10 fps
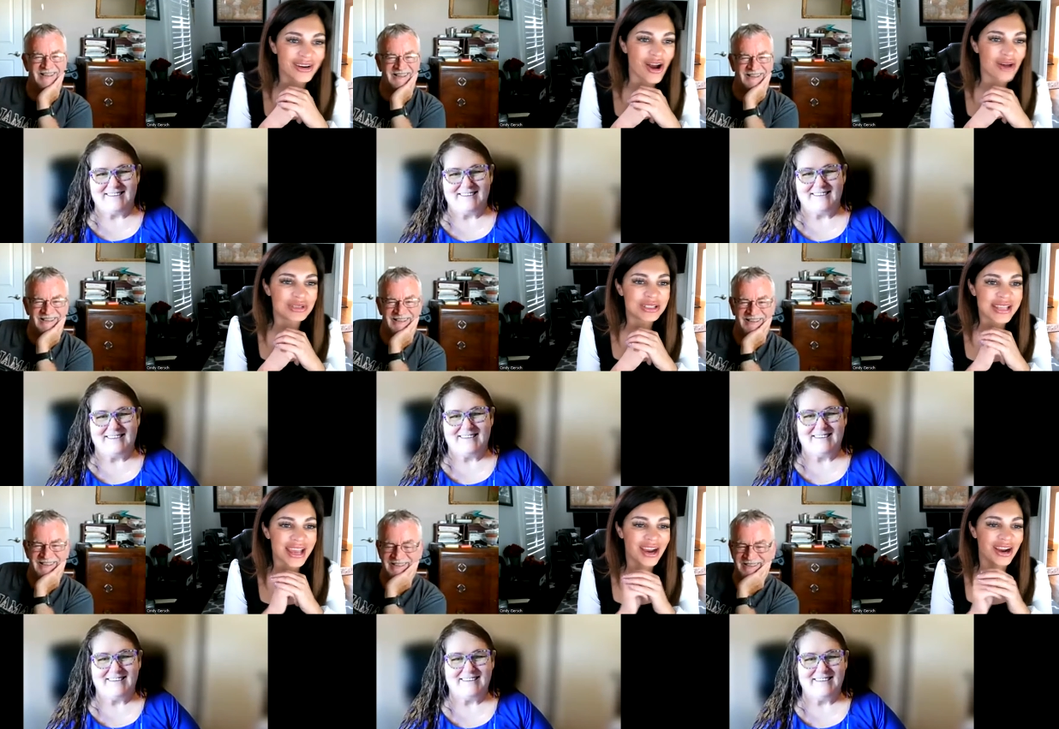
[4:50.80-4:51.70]
Speaker 1: you're
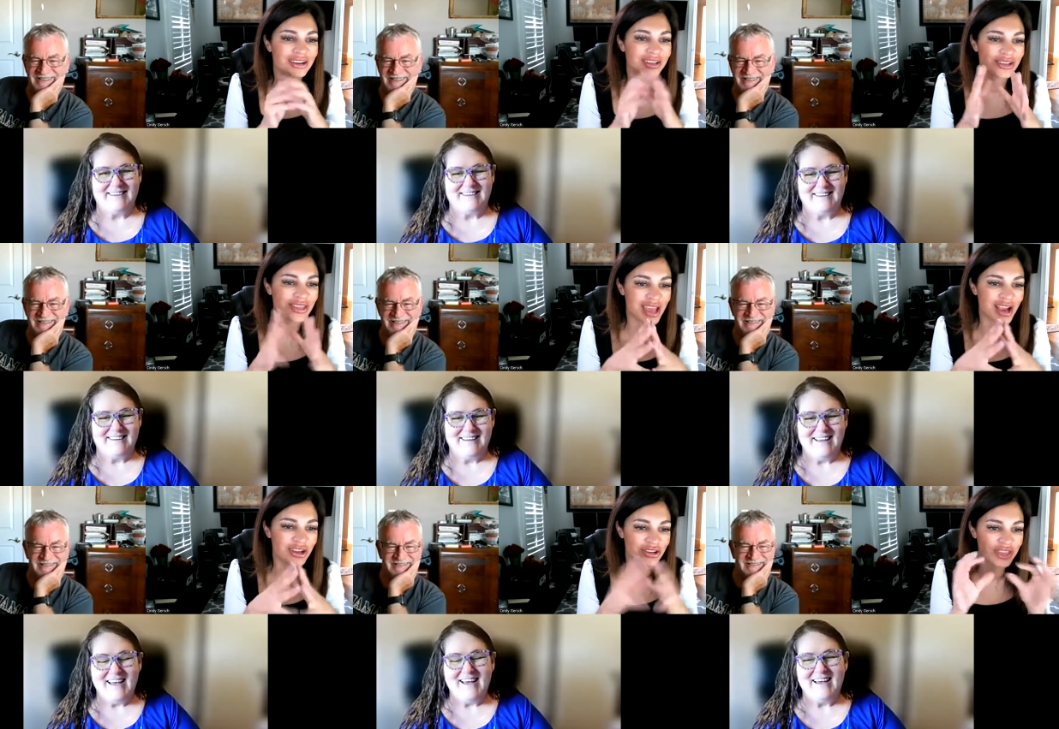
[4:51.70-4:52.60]
almost there. You're
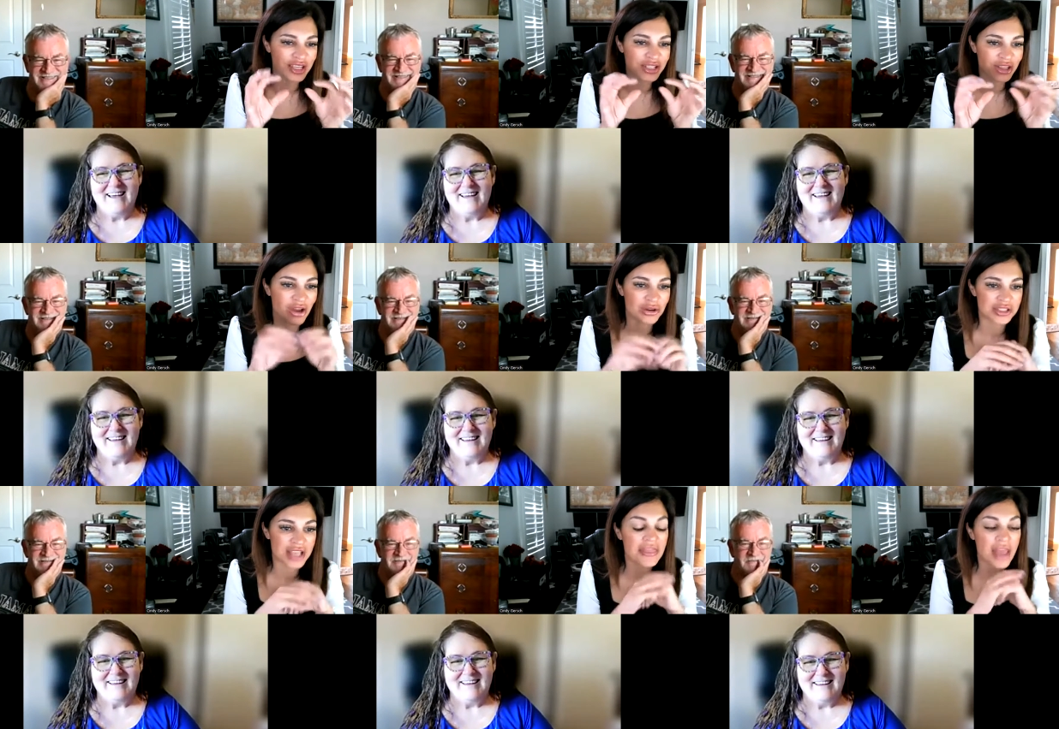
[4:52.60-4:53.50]
there. You're this
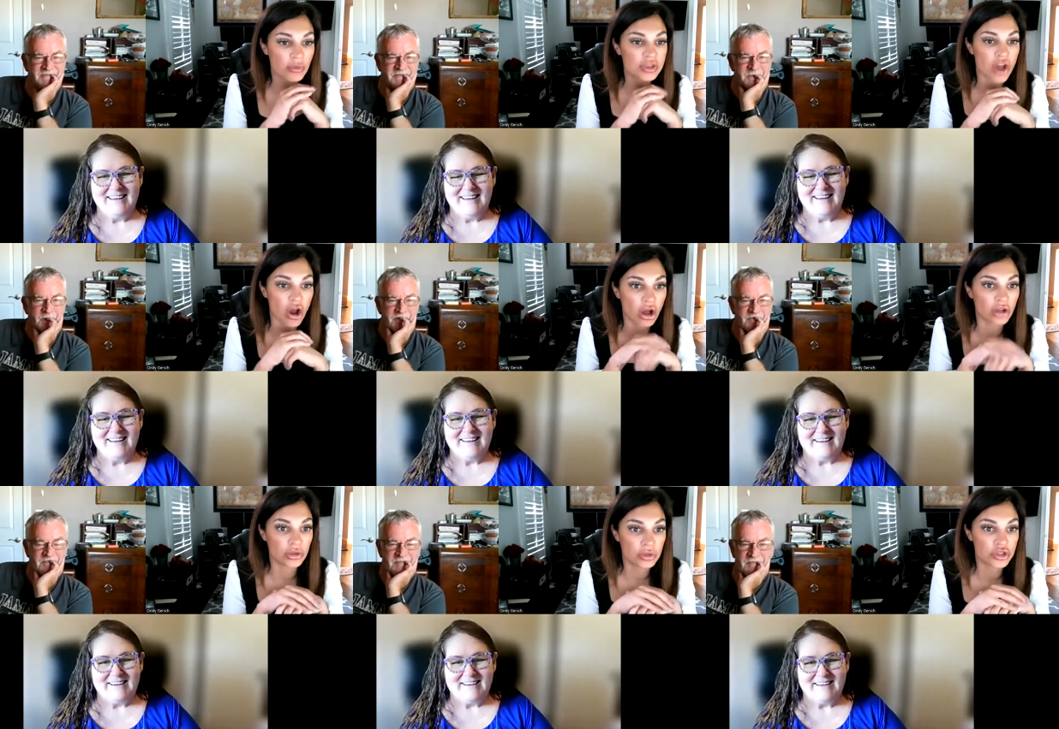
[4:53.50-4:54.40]
close. And that was
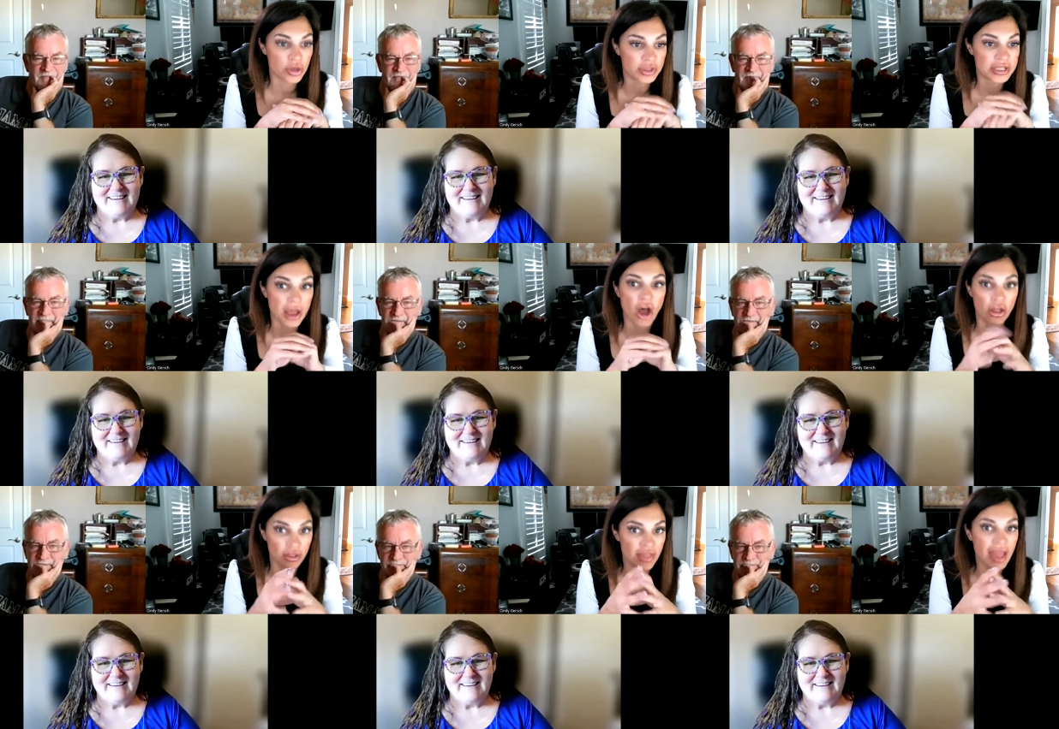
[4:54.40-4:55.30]
all you attributing
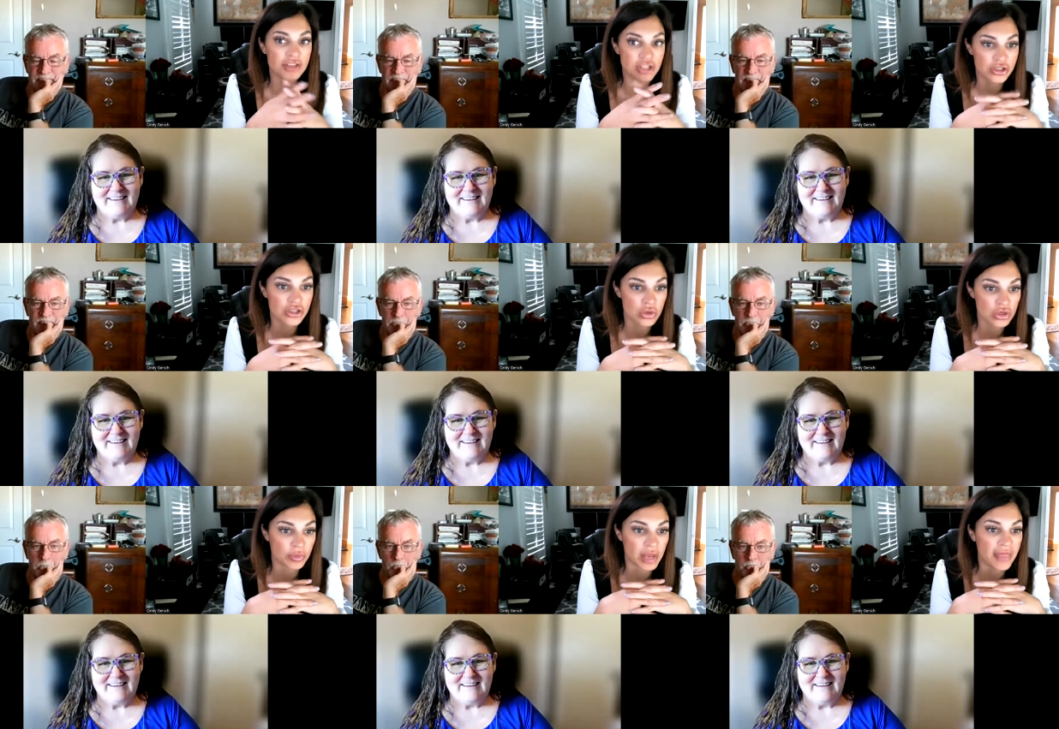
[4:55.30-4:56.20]
all of that to your
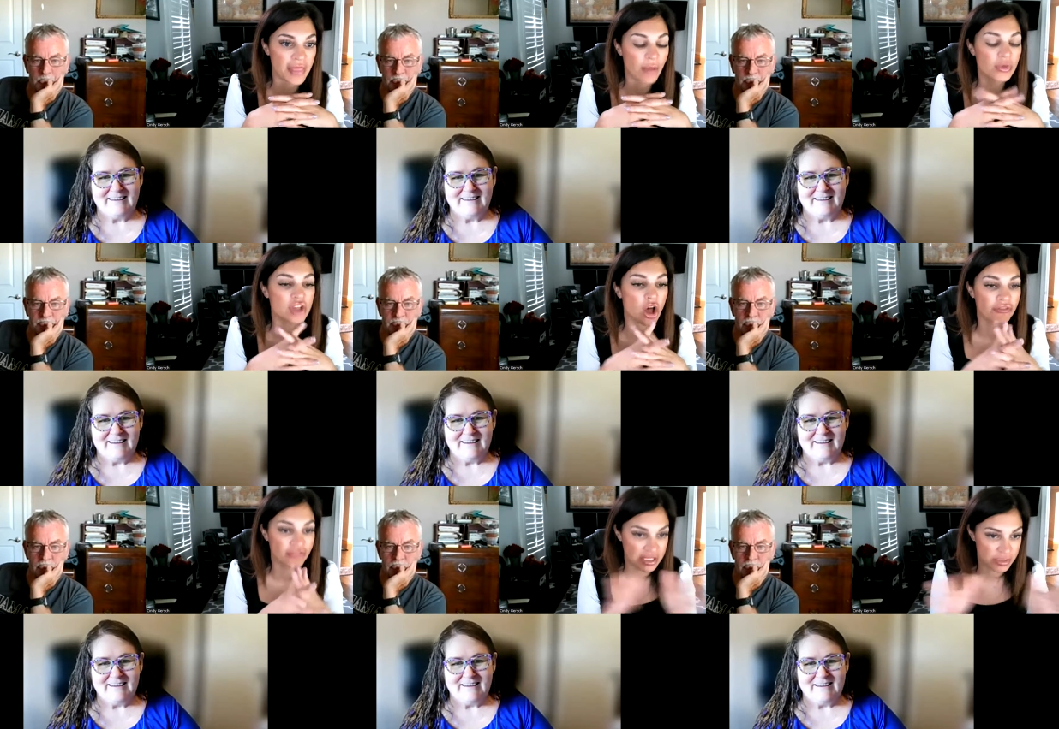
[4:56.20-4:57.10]
social media, and that was
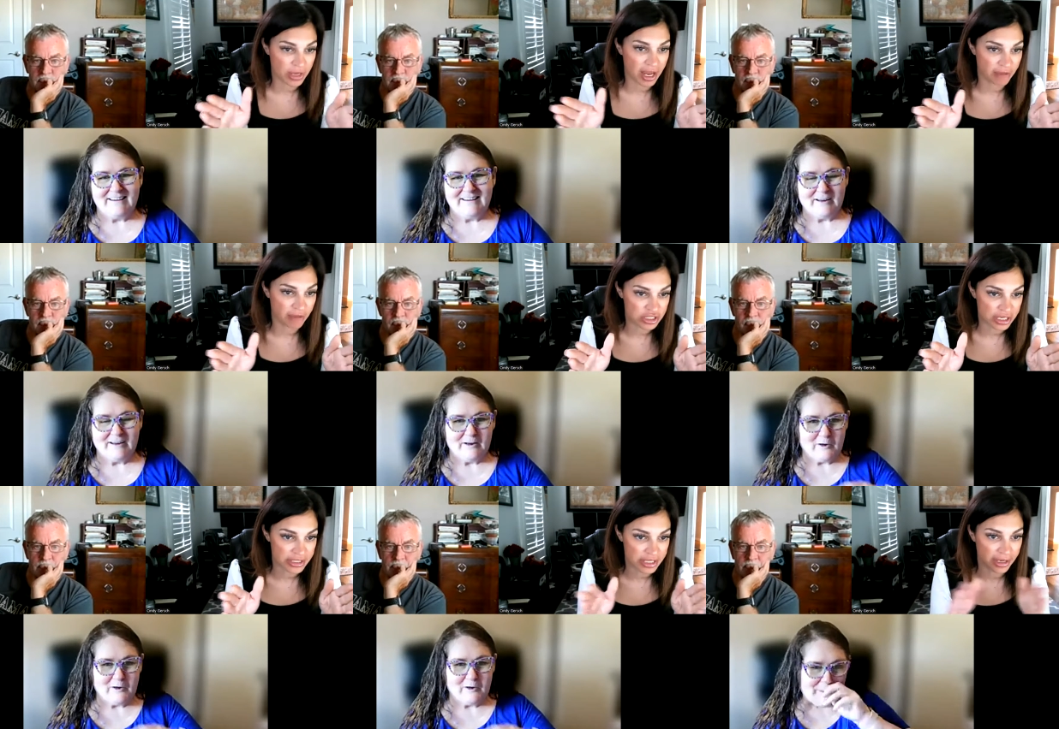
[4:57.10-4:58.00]
all Facebook
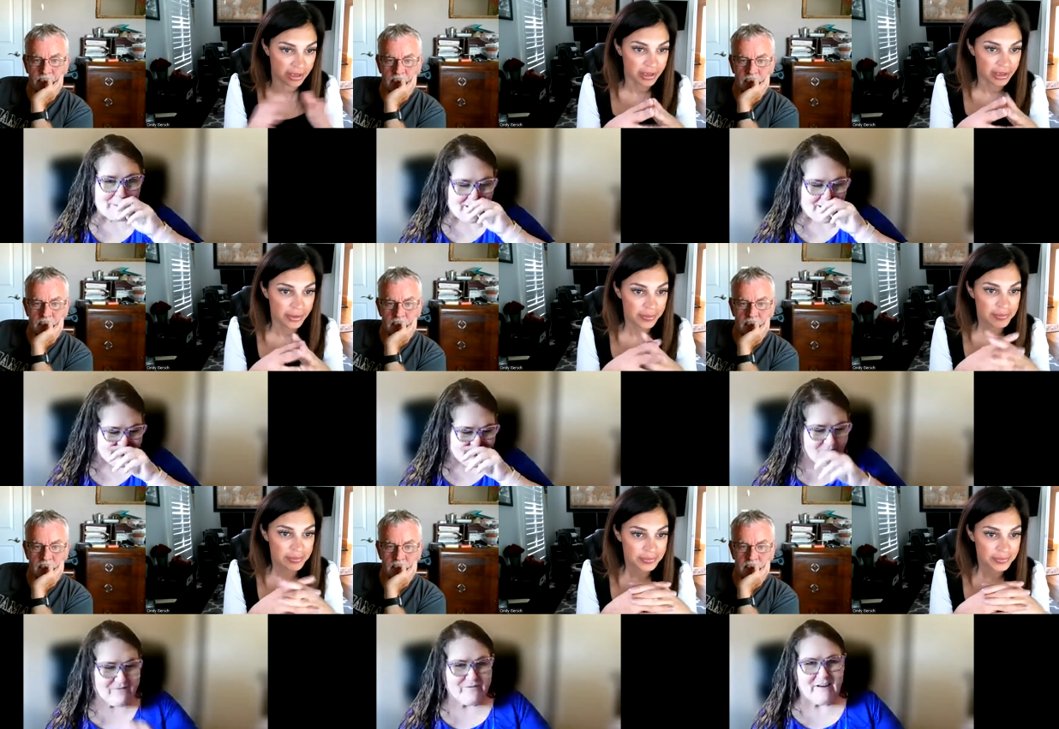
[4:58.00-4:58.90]
advertising. That was
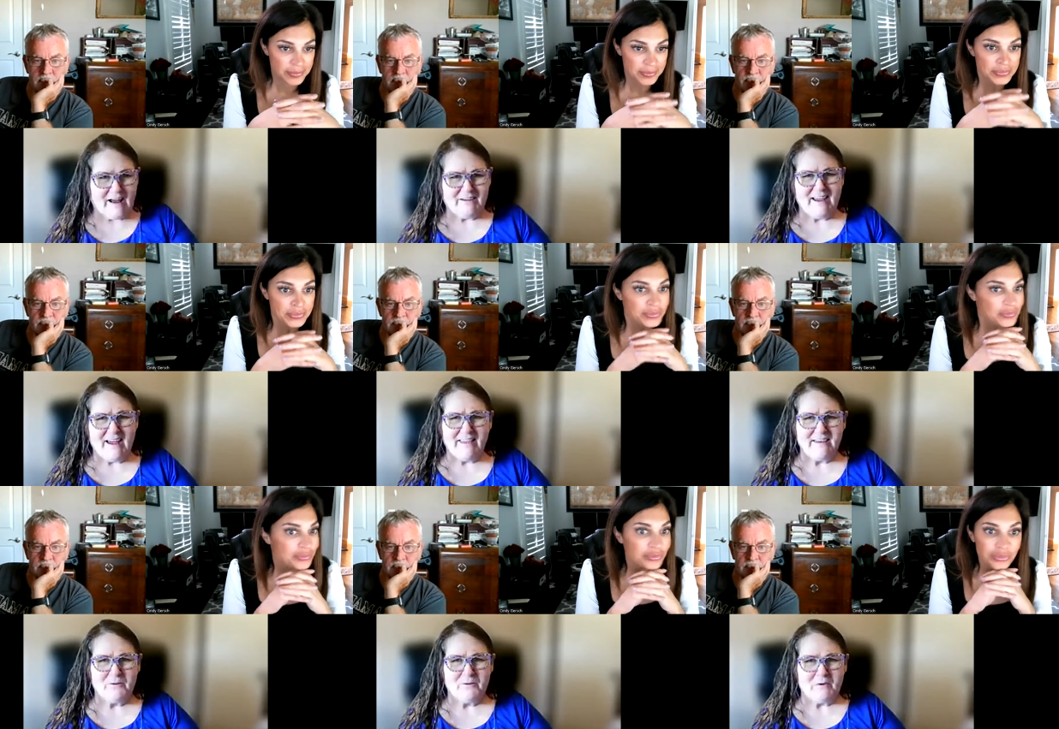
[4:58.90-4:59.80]
all. Yeah,
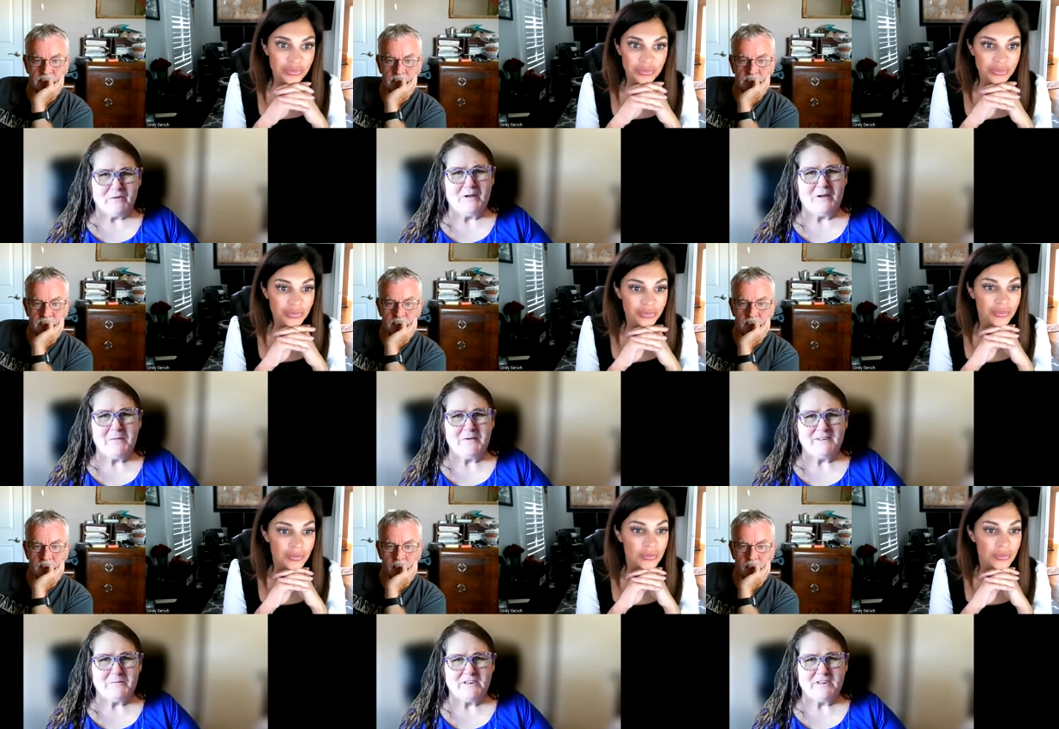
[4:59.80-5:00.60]
I think well,
Speaker 2: maybe some